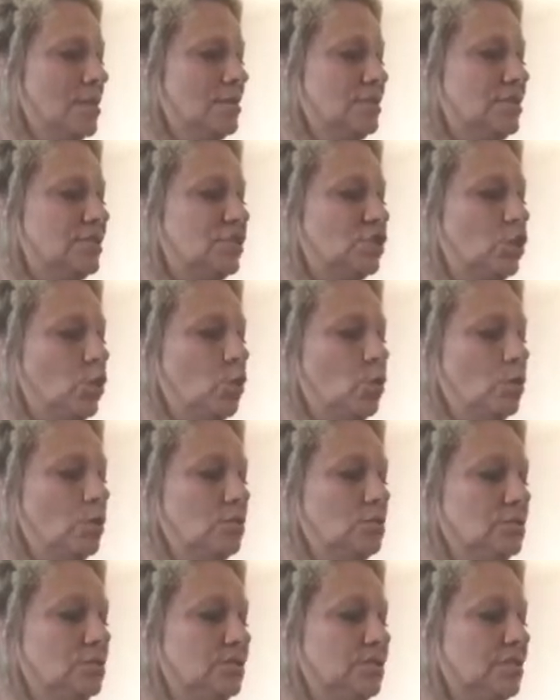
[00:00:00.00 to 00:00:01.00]

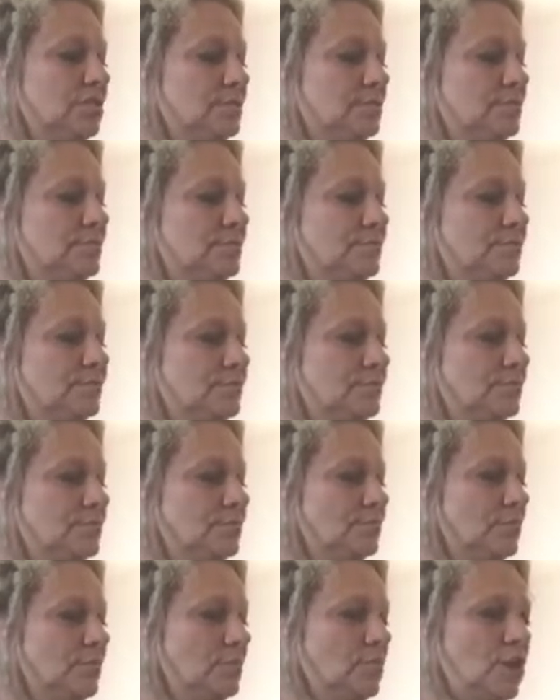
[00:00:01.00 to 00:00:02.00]
Schools,
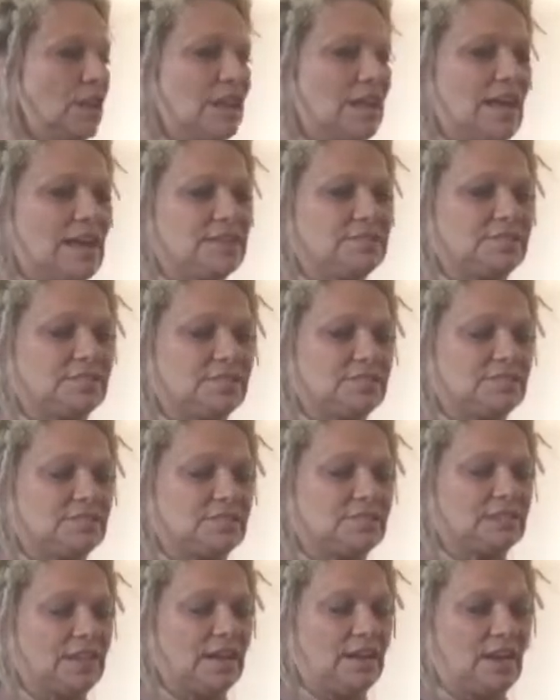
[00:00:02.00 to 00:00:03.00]
classes,